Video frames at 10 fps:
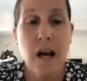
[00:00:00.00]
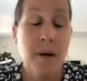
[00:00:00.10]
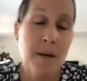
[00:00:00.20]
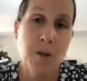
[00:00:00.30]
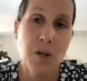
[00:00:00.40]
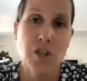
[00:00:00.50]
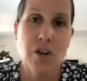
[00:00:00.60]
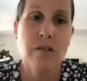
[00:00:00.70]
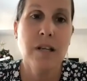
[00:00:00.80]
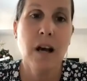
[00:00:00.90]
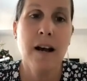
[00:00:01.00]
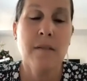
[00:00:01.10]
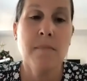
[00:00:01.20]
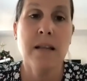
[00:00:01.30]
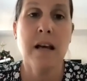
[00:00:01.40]
Um, and I'm going to show you how
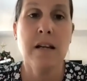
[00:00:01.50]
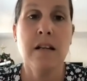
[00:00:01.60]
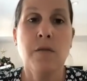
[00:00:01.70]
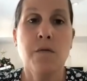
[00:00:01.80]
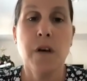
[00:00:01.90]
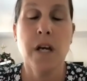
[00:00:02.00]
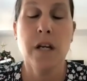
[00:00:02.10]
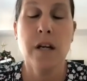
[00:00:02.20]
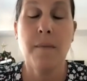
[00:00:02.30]
to make that GIF in,